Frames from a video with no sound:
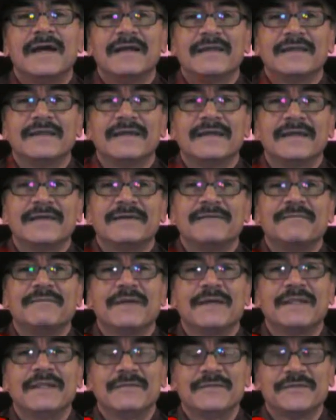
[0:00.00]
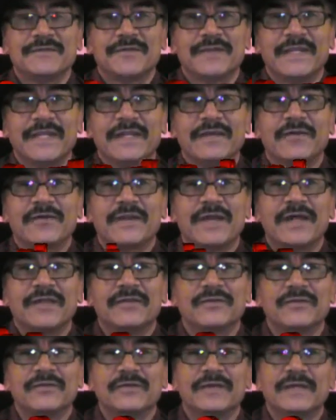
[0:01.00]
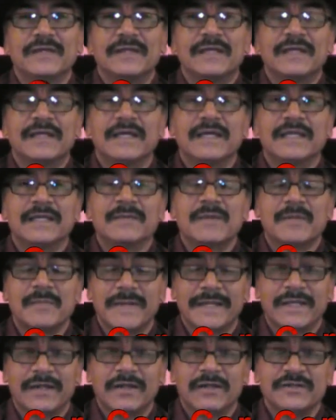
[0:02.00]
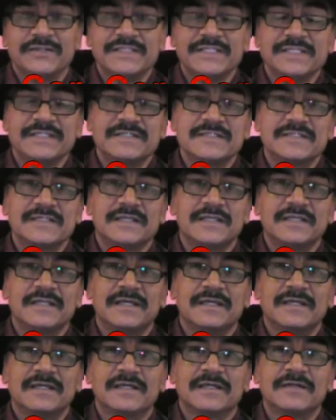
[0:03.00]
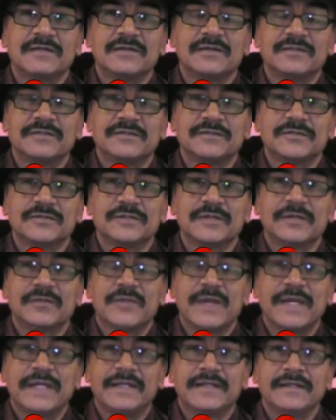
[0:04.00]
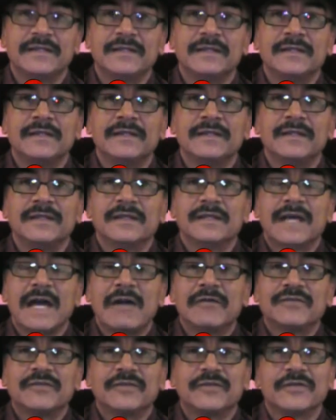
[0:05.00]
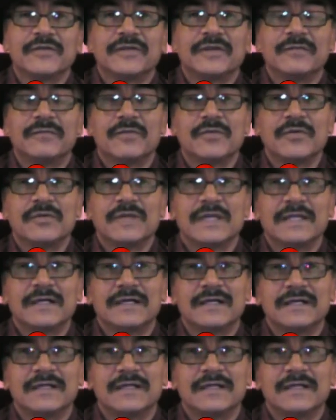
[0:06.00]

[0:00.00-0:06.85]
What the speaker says: Hi, my name is Rene Corado. I am a biologist and also a writer, author of the book